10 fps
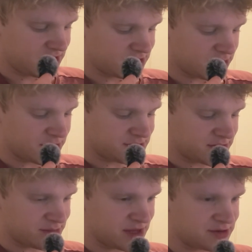So while I was on
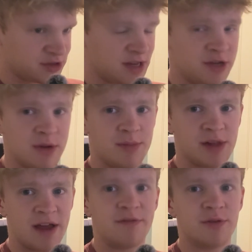the plane, I was trying to do it
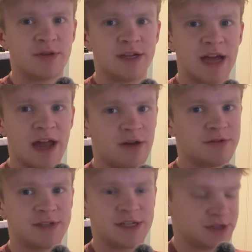blindfolded, and
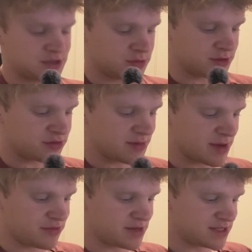obviously just normal
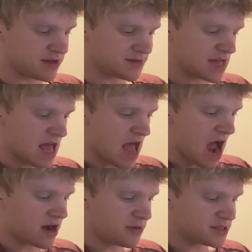3x3 solves.
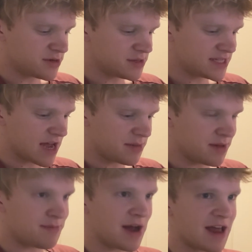And I was noticing how
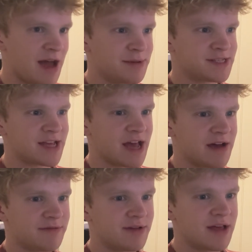many bad habits I
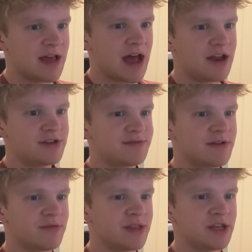have, and I just
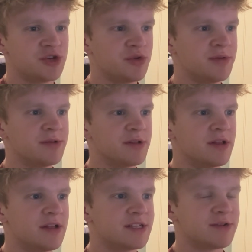found it really enjoyable.
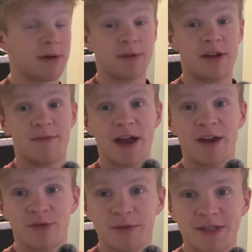So I'm kind of back
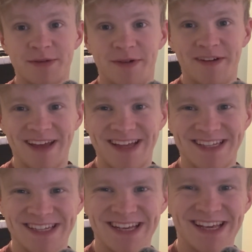in the Rubik's Cube phase.